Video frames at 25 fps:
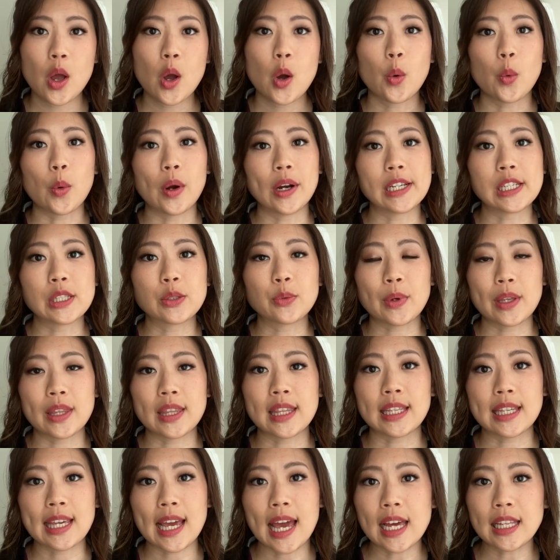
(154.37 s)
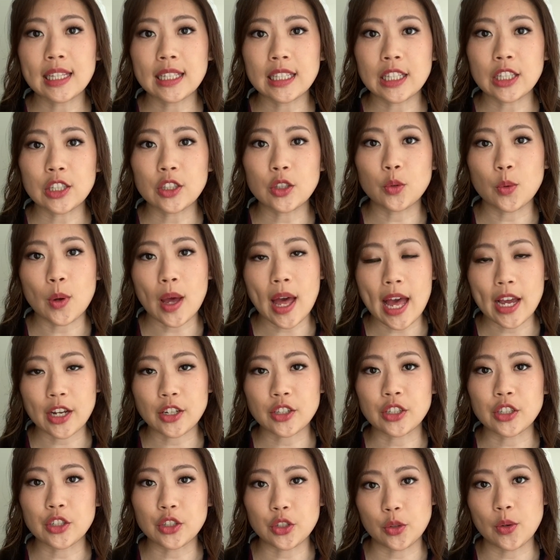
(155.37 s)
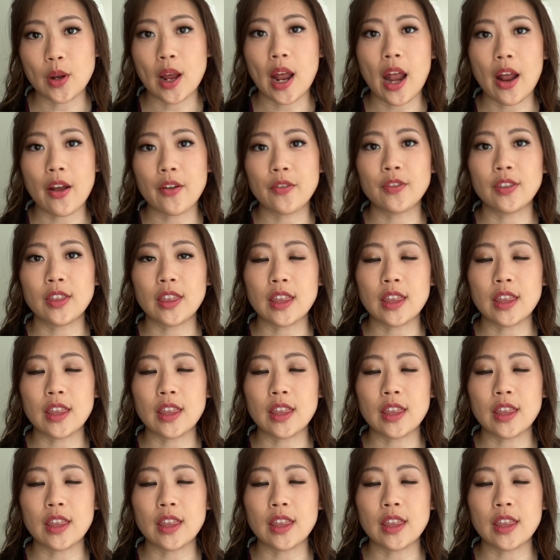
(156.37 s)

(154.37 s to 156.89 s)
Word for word: Whereas with the Kelly, you actually do have